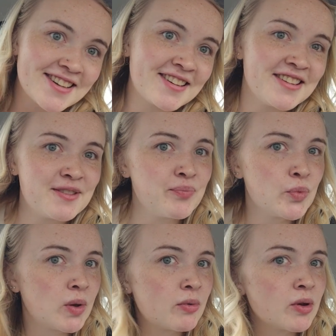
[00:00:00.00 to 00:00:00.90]

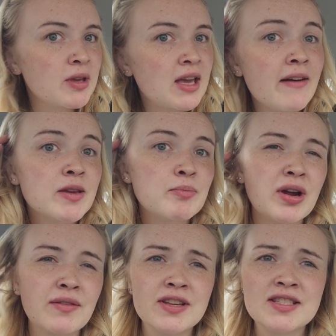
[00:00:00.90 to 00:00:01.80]
um, we will be having
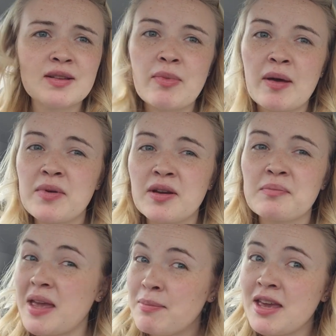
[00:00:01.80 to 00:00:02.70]
breakfast in Bamberg,
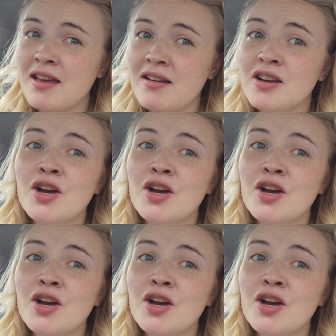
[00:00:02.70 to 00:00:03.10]
maybe,